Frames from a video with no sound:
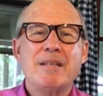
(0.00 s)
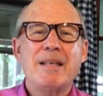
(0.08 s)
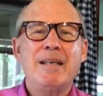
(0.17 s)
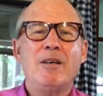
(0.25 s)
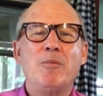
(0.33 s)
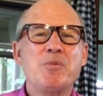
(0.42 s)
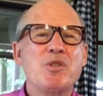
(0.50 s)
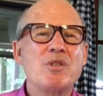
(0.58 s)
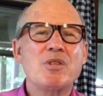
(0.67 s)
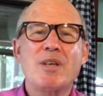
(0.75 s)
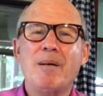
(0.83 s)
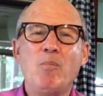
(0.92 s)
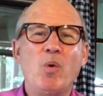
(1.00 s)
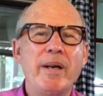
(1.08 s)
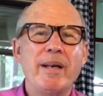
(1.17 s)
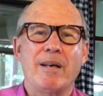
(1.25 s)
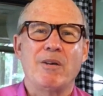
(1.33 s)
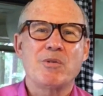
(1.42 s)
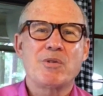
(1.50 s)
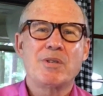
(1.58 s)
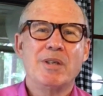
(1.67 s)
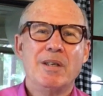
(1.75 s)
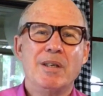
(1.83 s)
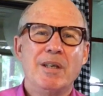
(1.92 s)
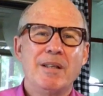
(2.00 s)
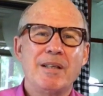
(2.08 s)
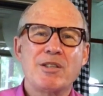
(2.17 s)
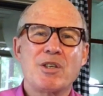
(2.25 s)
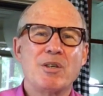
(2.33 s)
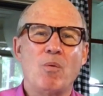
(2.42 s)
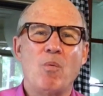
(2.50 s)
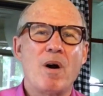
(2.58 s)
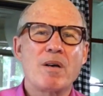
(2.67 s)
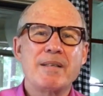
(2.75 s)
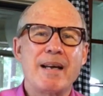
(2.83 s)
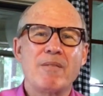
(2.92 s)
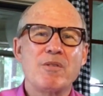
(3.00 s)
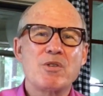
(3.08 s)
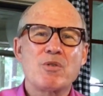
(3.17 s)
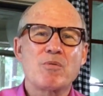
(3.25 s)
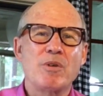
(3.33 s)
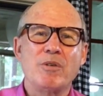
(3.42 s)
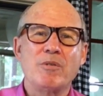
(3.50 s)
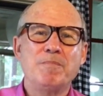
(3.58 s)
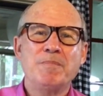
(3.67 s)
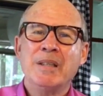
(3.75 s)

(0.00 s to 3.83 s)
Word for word: to help someone else that's going to walk down this road.